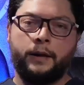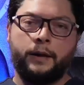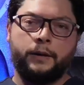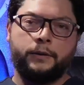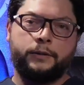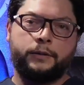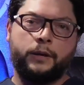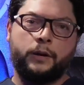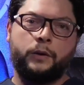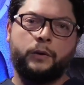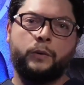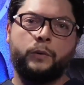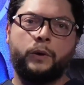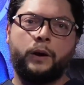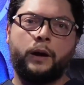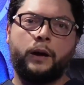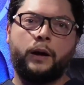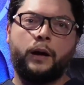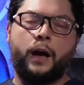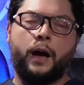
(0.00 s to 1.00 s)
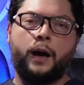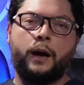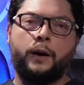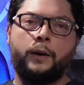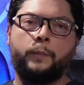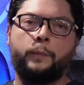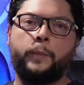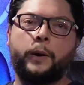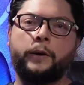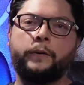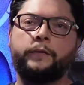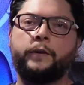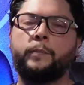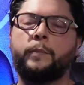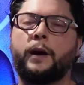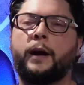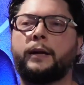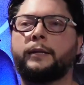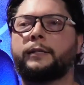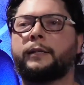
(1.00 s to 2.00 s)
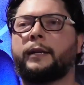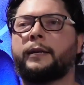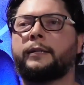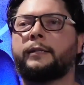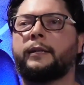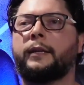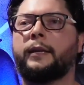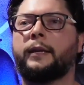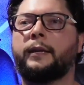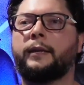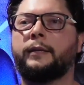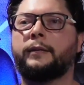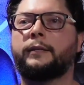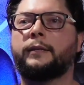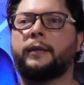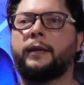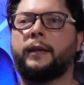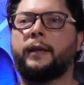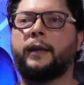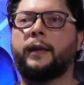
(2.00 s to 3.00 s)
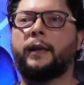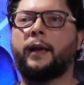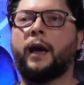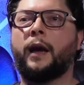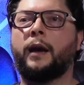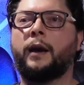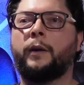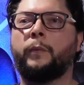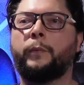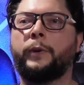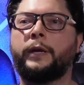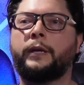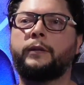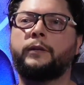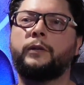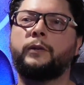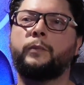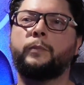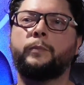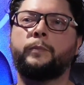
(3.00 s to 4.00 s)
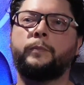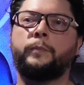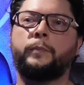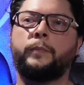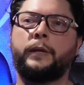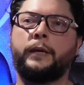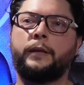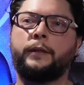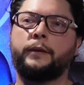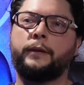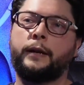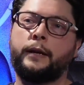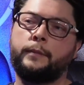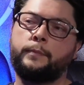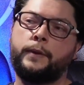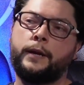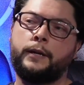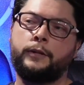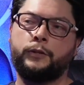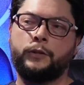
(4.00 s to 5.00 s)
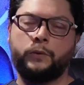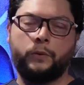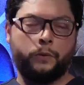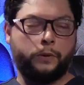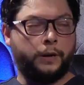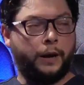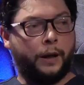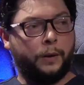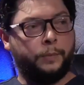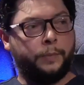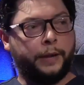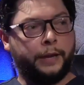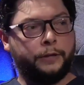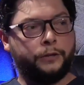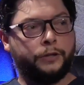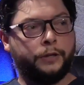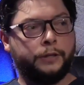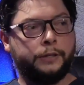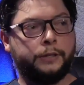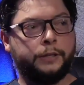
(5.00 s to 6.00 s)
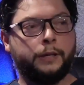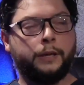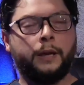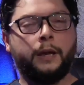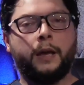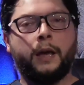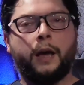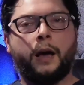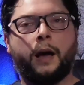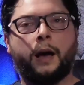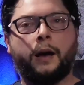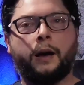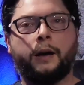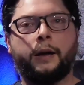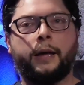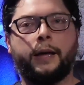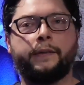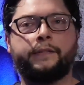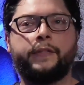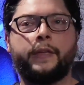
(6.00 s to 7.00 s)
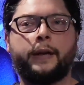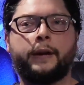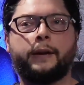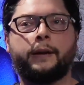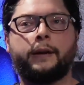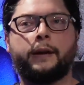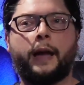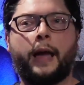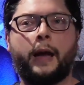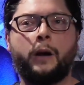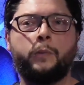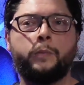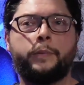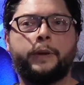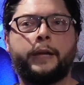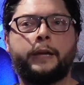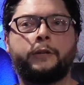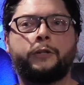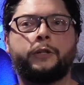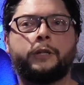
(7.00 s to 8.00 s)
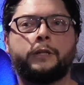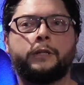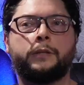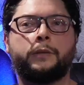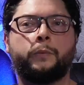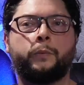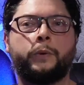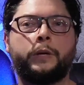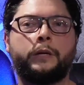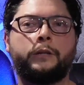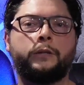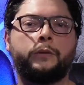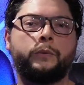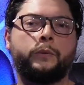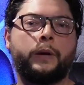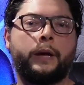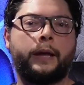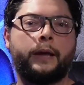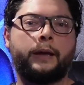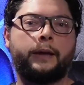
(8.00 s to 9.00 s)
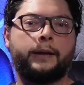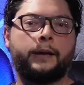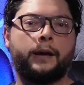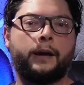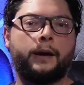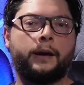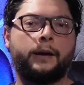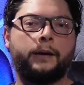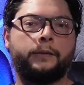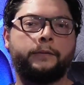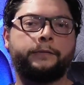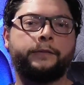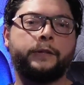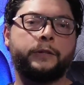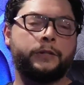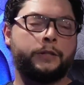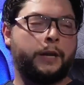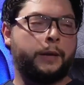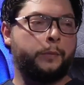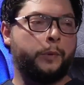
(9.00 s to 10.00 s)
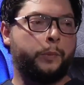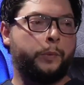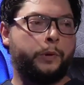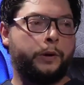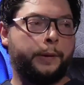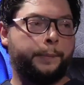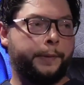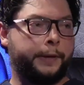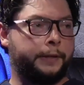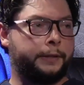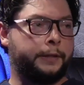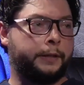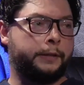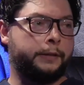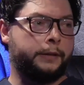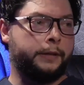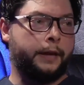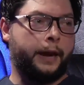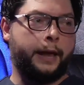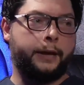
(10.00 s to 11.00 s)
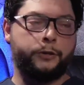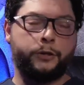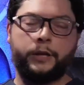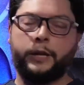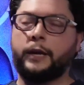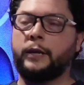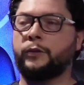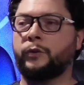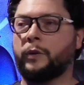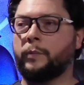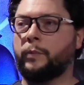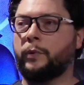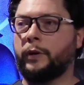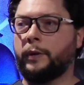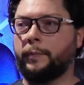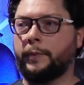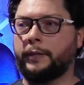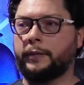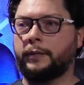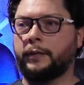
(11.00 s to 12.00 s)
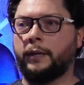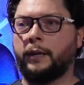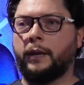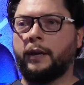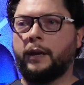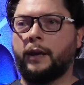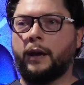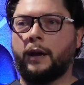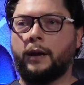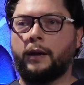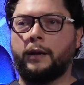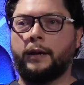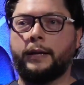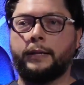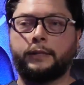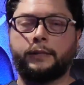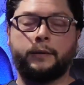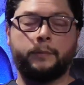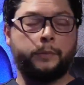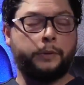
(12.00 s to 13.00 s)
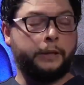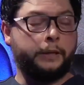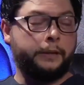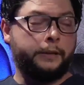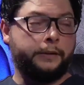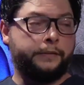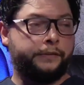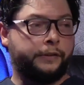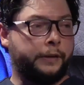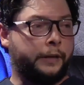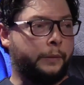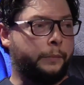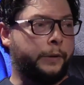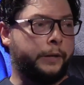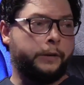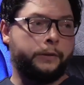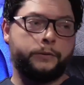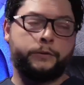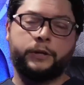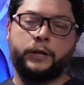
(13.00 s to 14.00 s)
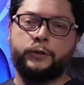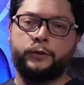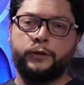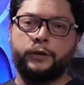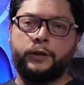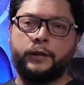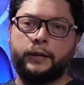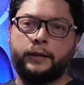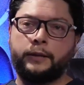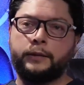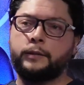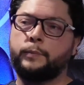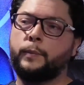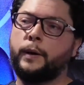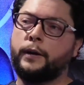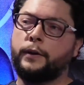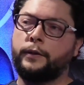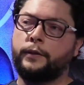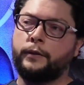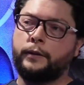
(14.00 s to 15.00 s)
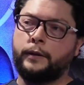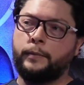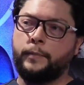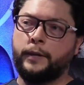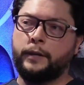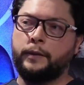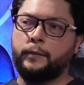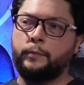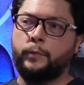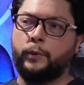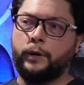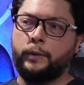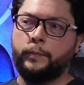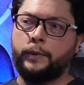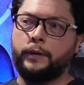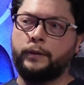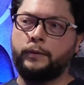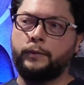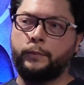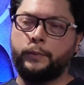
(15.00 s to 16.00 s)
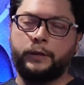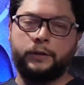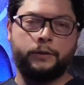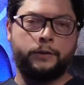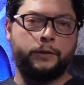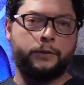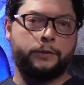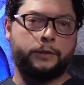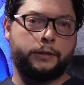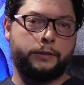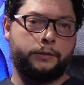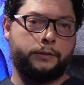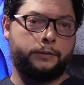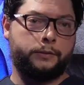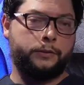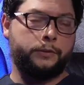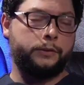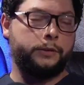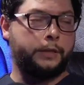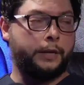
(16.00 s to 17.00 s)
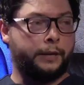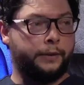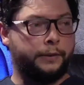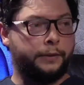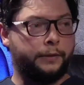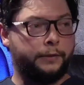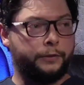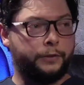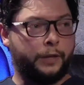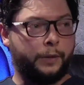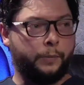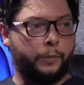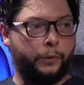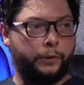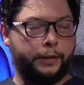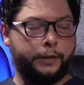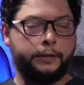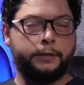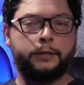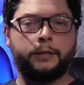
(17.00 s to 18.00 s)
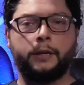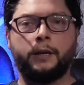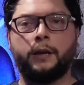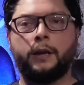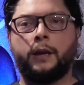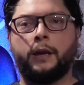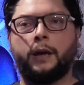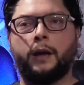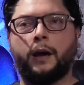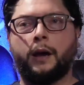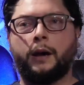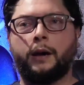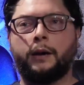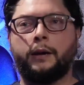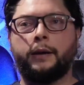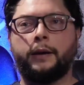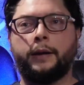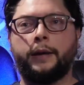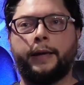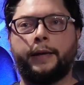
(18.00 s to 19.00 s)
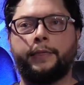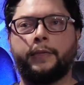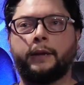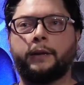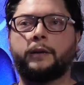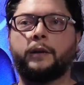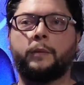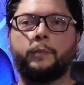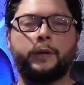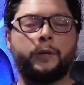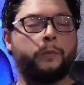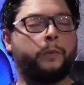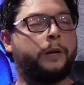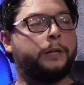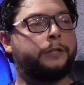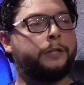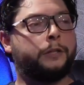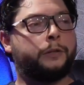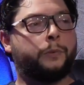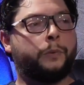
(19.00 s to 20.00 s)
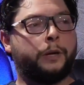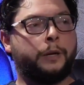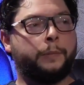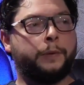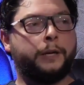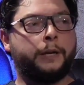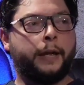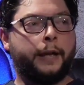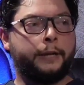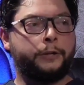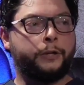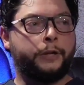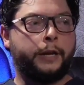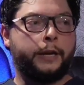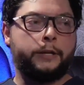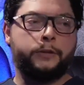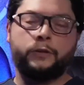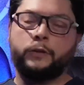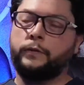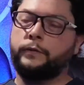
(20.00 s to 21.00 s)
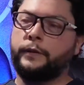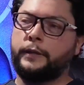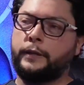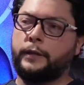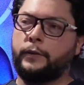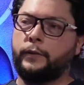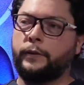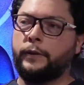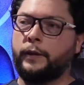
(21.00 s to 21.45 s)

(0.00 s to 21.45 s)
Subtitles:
So part of our process is we can do either inpatient or outpatient. If they are outpatient, we do a first-time appointment. It's an education appointment. It's completely free. We don't charge a thing. It's about a 30-minute appointment. We do those on Tuesday and Thursday mornings. They'll come in, watch a 20-minute educational video, and